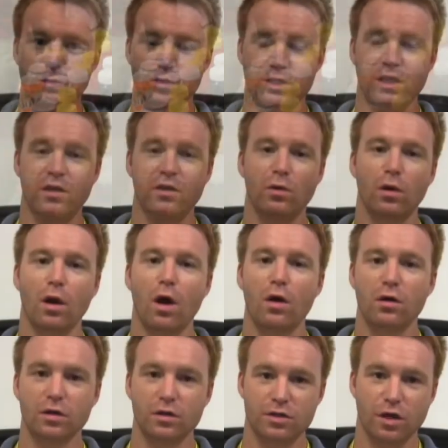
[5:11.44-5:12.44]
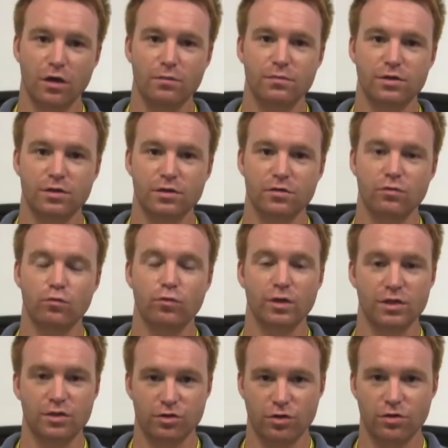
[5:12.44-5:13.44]
would take you a longer time to
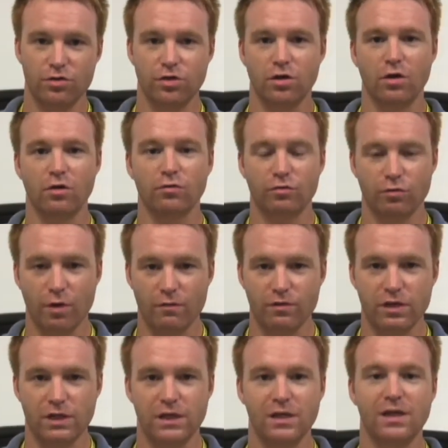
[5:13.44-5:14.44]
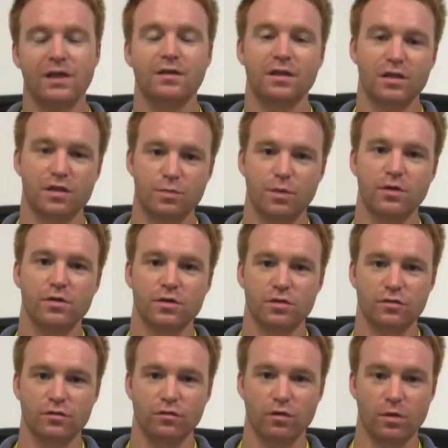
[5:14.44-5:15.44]
research and go through everything and get the
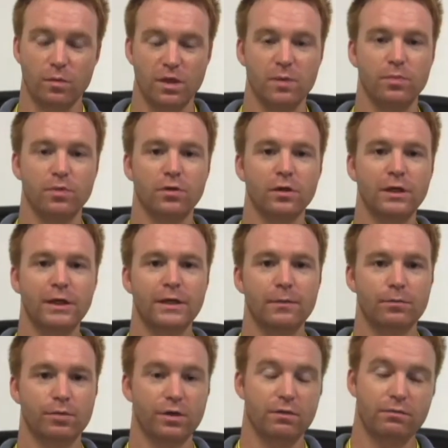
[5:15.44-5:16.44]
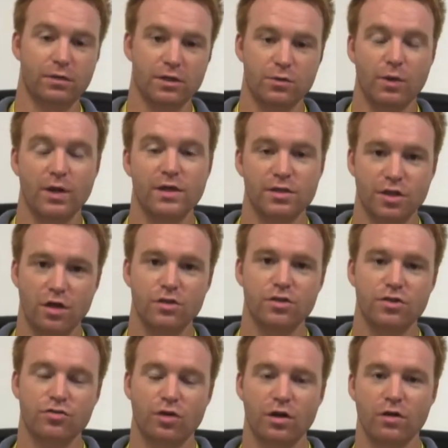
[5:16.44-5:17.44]
experiences of other people. But this way, it's
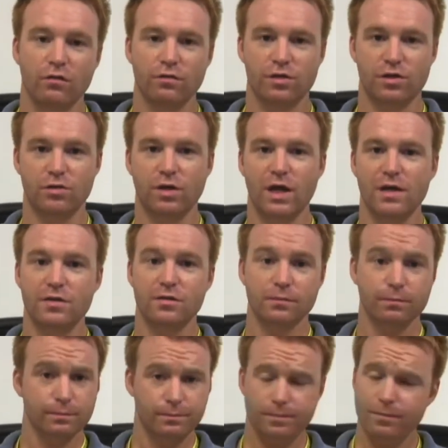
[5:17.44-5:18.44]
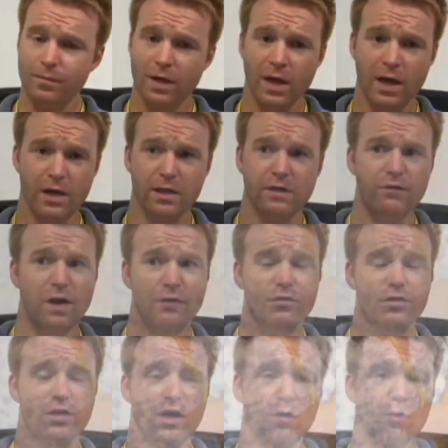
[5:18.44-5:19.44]
concentrated over two days, and even after day